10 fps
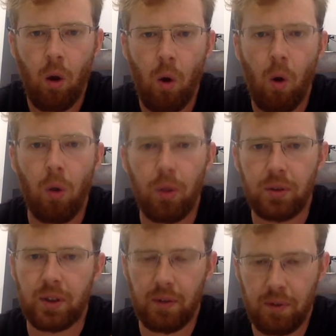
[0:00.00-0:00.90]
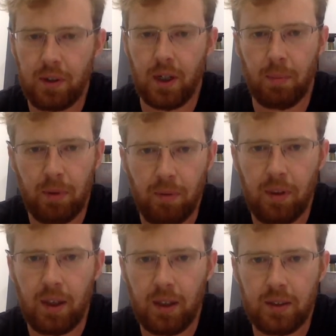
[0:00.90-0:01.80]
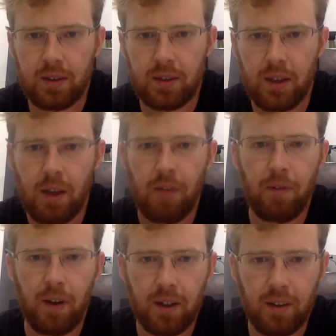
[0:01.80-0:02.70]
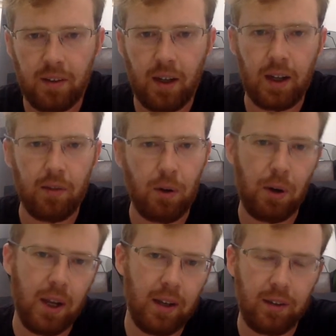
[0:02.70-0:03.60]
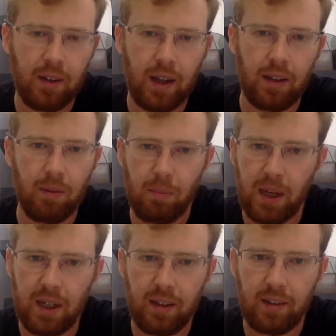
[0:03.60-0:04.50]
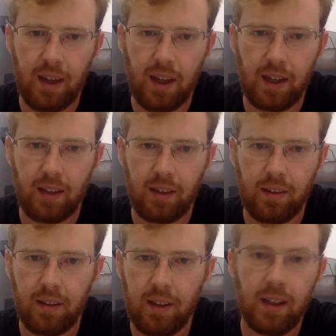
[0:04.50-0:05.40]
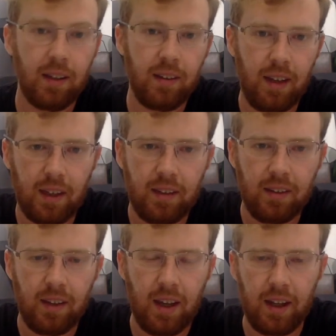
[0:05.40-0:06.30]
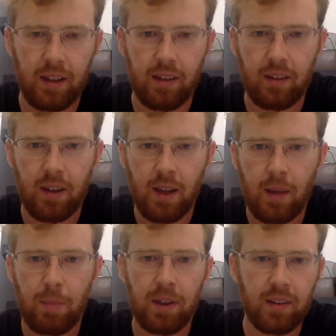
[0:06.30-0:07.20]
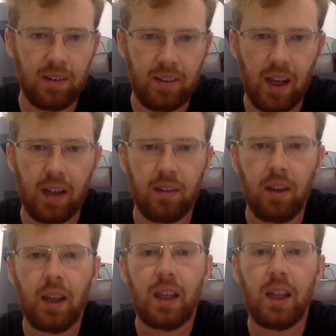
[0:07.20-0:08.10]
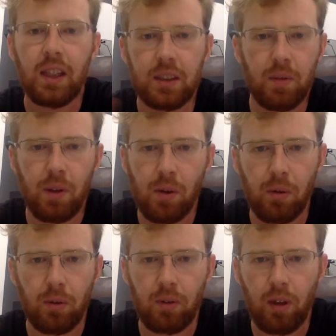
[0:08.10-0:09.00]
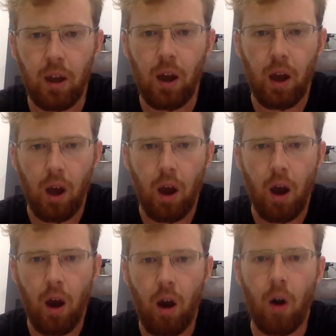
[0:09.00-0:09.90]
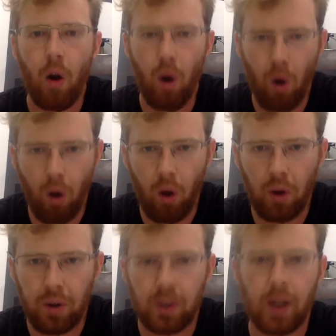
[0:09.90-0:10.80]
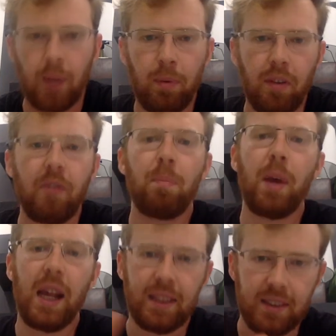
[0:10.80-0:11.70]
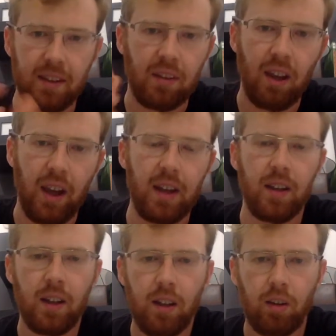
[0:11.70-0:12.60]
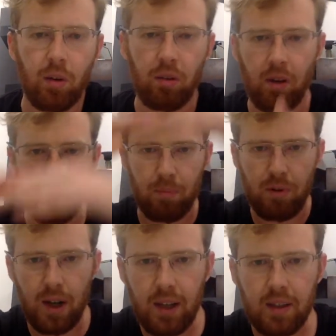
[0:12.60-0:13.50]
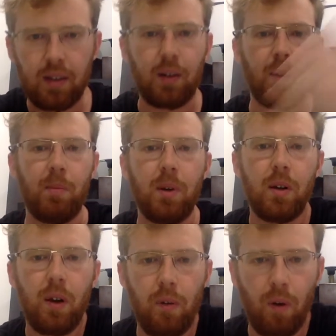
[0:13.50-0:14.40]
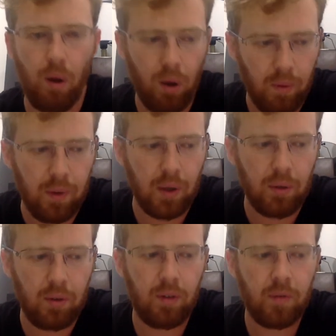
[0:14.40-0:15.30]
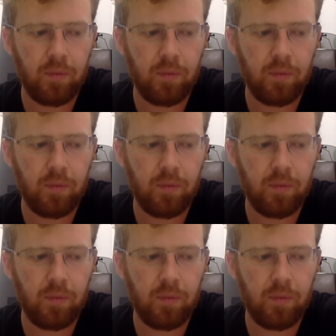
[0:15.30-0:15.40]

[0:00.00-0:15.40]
All those different types of things, fungicides, rodenticides, miticides, insecticides, pesticides, each of those are all types of pesticide. So it's an umbrella term for all of those.